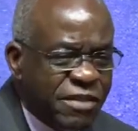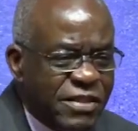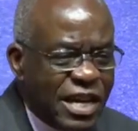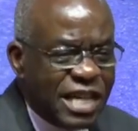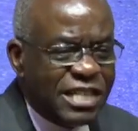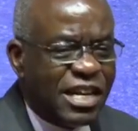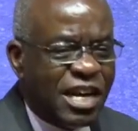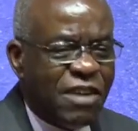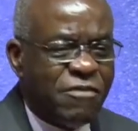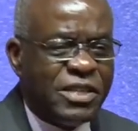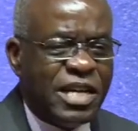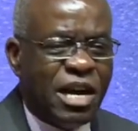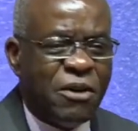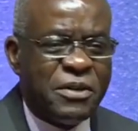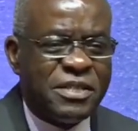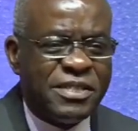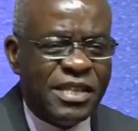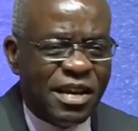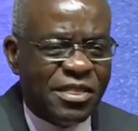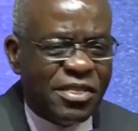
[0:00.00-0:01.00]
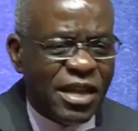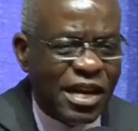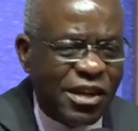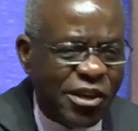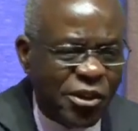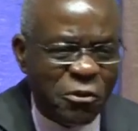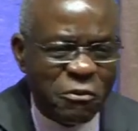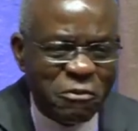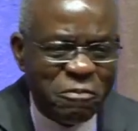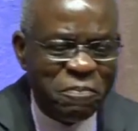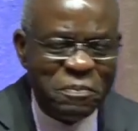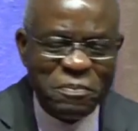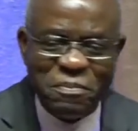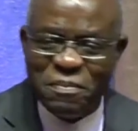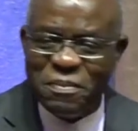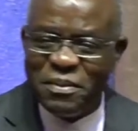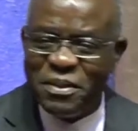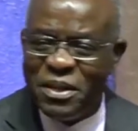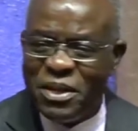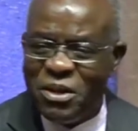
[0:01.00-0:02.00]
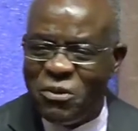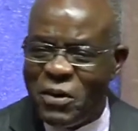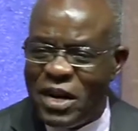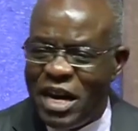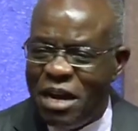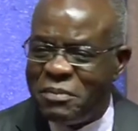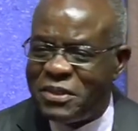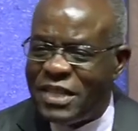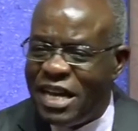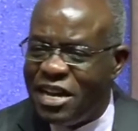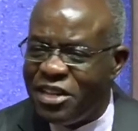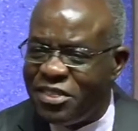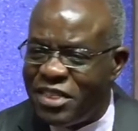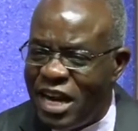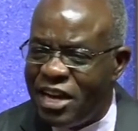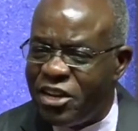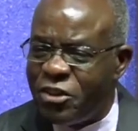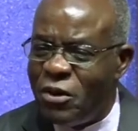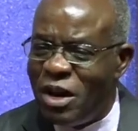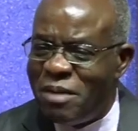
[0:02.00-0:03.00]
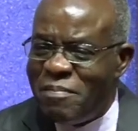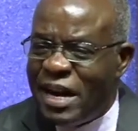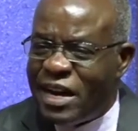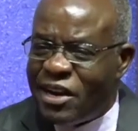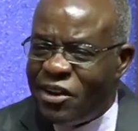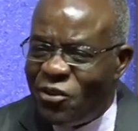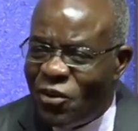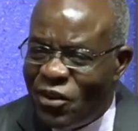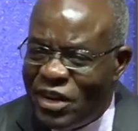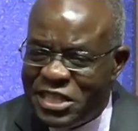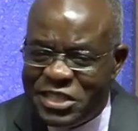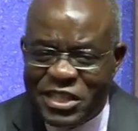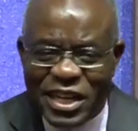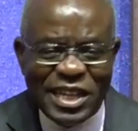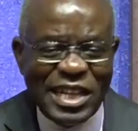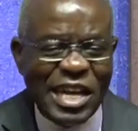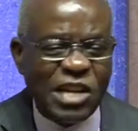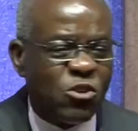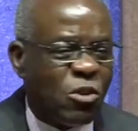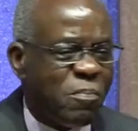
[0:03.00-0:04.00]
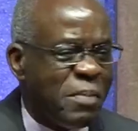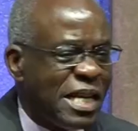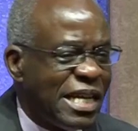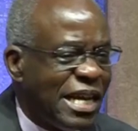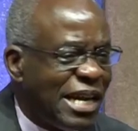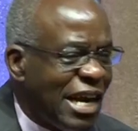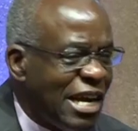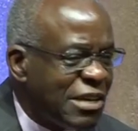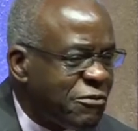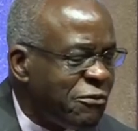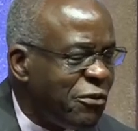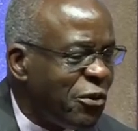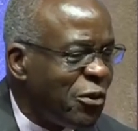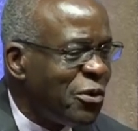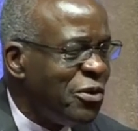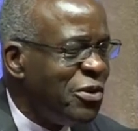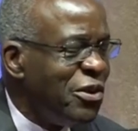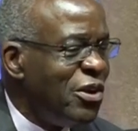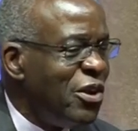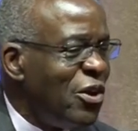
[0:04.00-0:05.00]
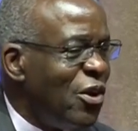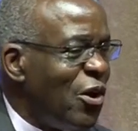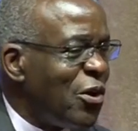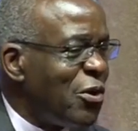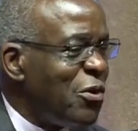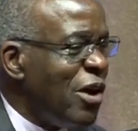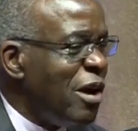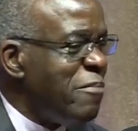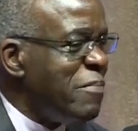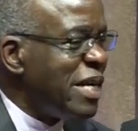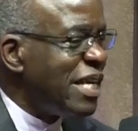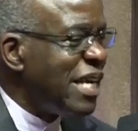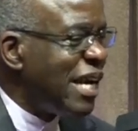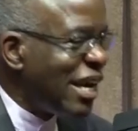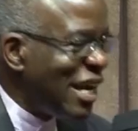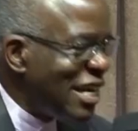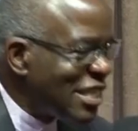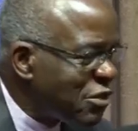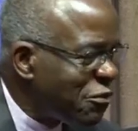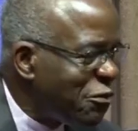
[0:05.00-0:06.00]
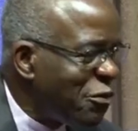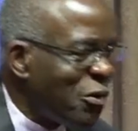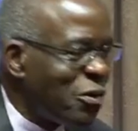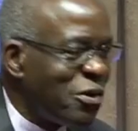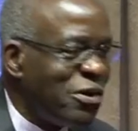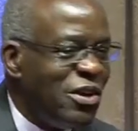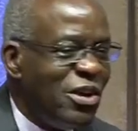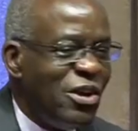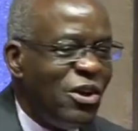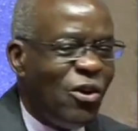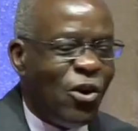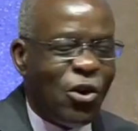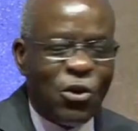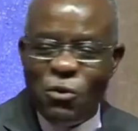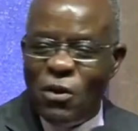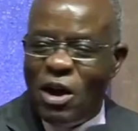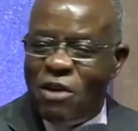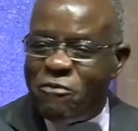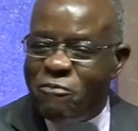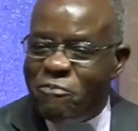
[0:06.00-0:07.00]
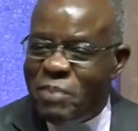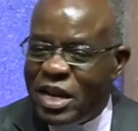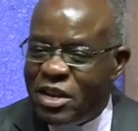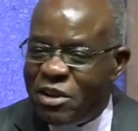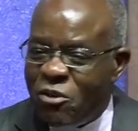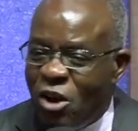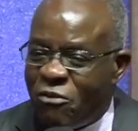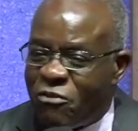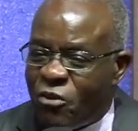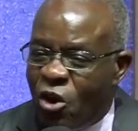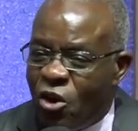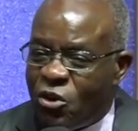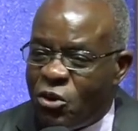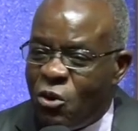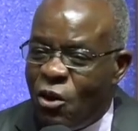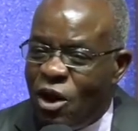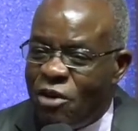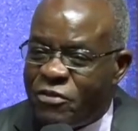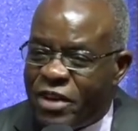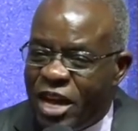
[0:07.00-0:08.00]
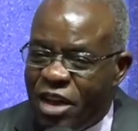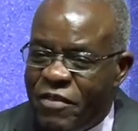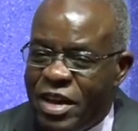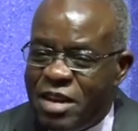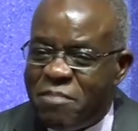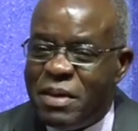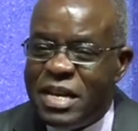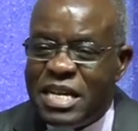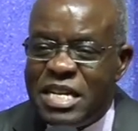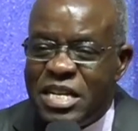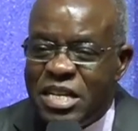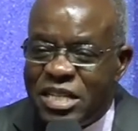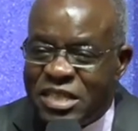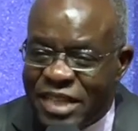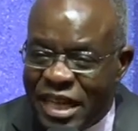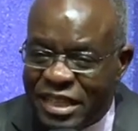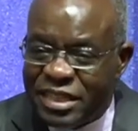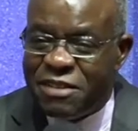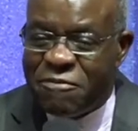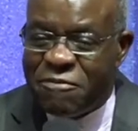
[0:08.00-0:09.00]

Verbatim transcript: that gift. I would say thank you. When I'm saying thank you, I'm acknowledging that you've been grateful or you have been graceful or you have been or you have given me certain